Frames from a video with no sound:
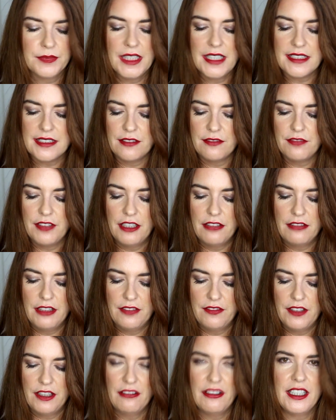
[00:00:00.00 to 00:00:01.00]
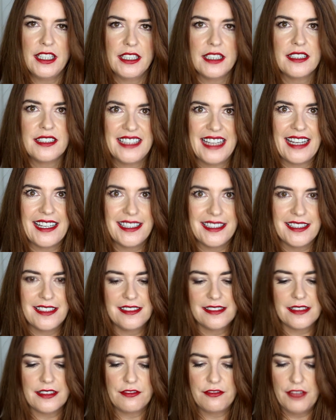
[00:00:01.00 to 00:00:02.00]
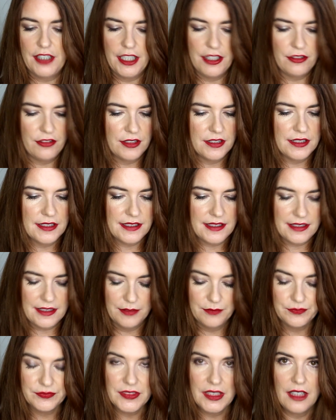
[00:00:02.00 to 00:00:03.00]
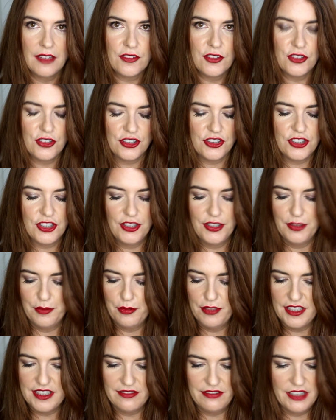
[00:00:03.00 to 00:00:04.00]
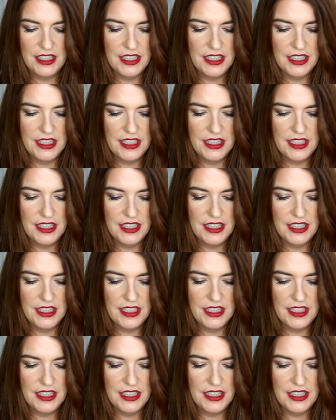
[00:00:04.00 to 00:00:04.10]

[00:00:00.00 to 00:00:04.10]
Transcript: it's a very, very decadent fragrance. I've got to show you the press